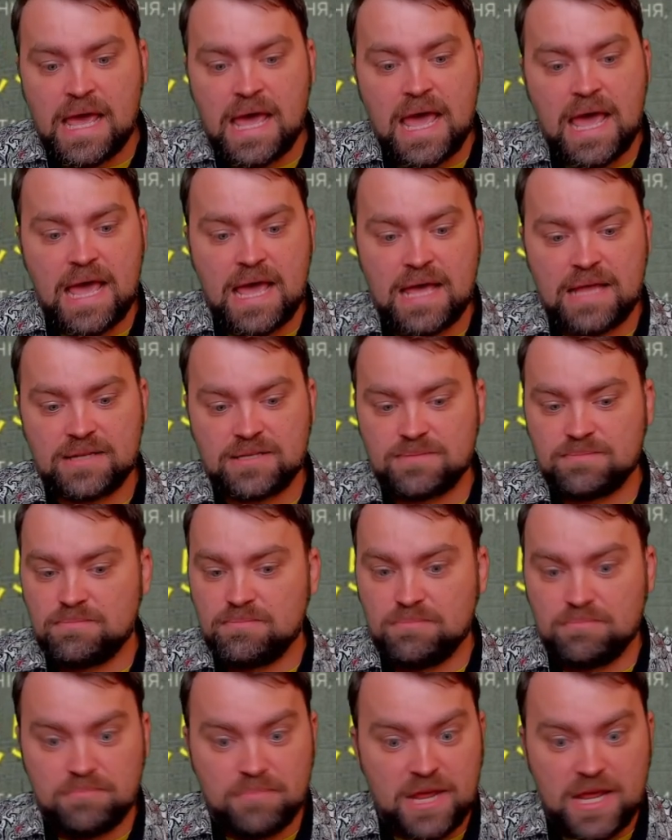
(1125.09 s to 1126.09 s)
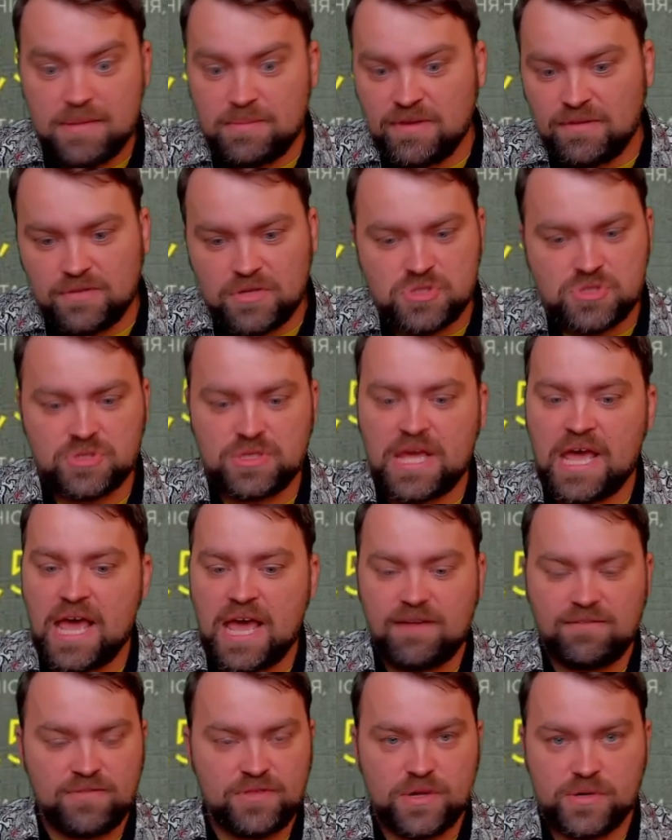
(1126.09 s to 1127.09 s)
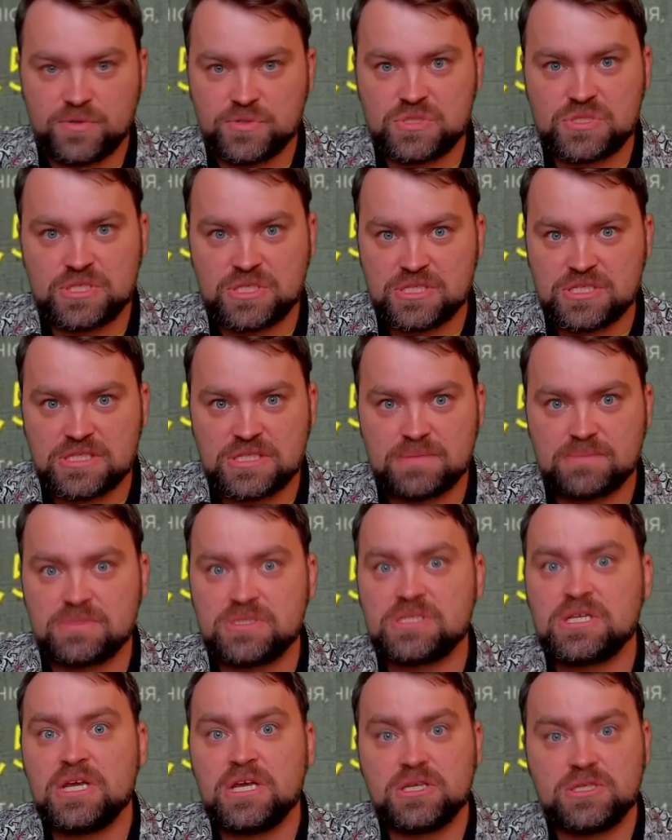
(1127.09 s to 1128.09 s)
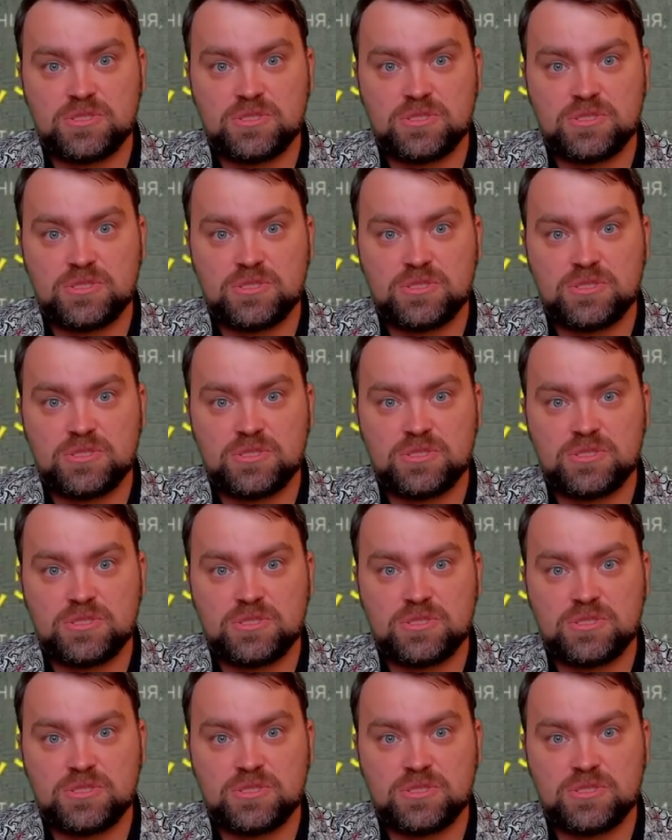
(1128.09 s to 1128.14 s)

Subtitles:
and maybe we should have those systems